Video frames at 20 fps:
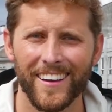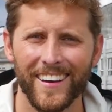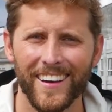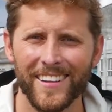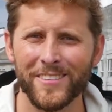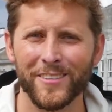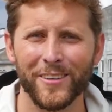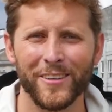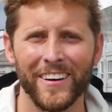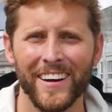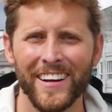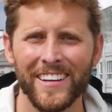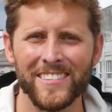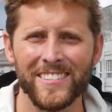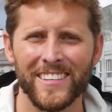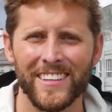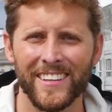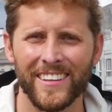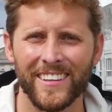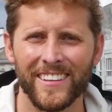It's
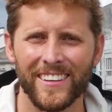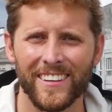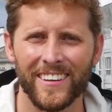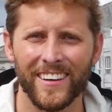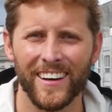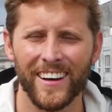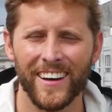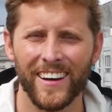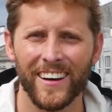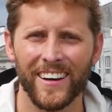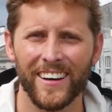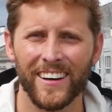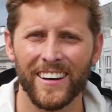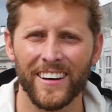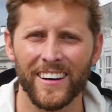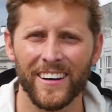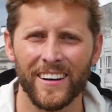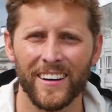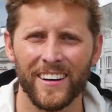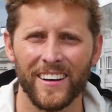crazy.
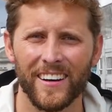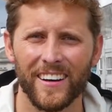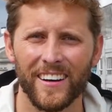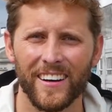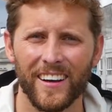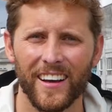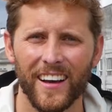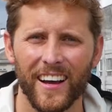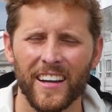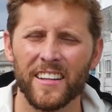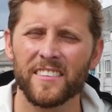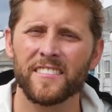And